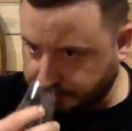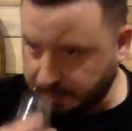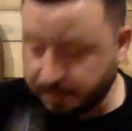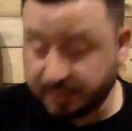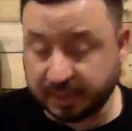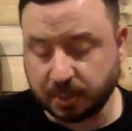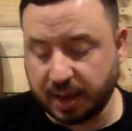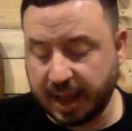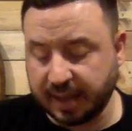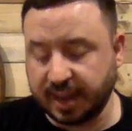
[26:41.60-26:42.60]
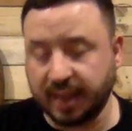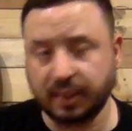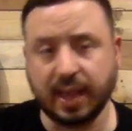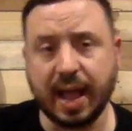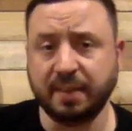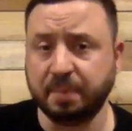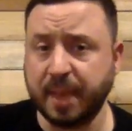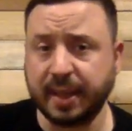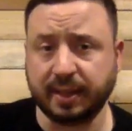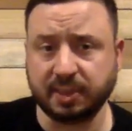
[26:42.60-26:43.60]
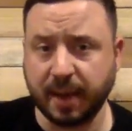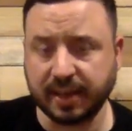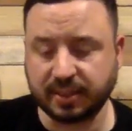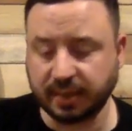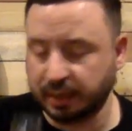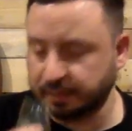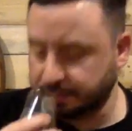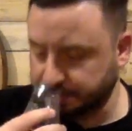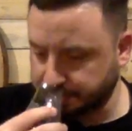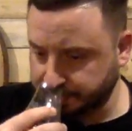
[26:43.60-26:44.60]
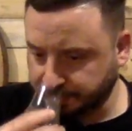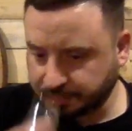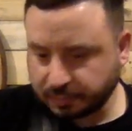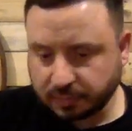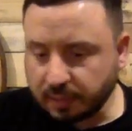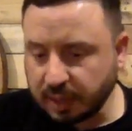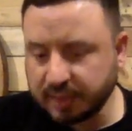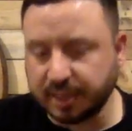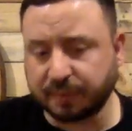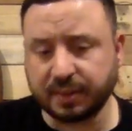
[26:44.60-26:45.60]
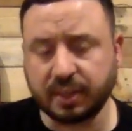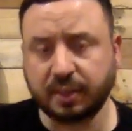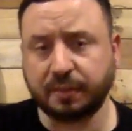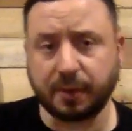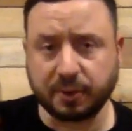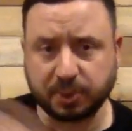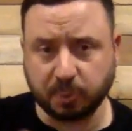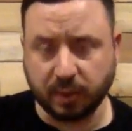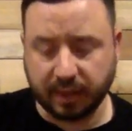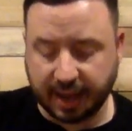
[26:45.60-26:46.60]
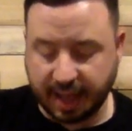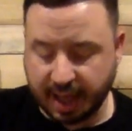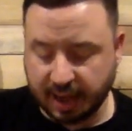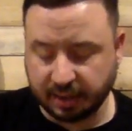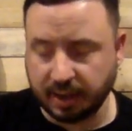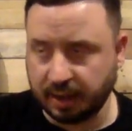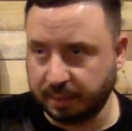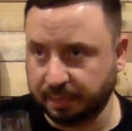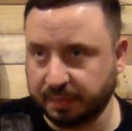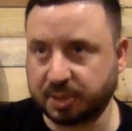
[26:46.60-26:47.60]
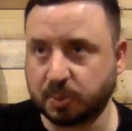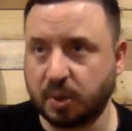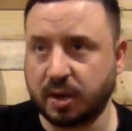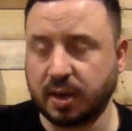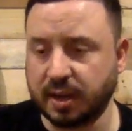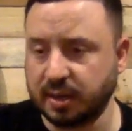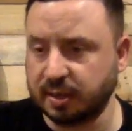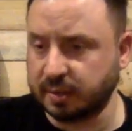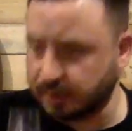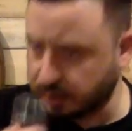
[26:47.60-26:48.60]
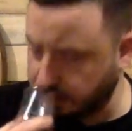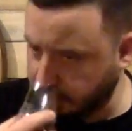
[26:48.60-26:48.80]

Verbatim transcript: But this one has a lot of baking spice in it. Different than the first one that I had. Um, this one is...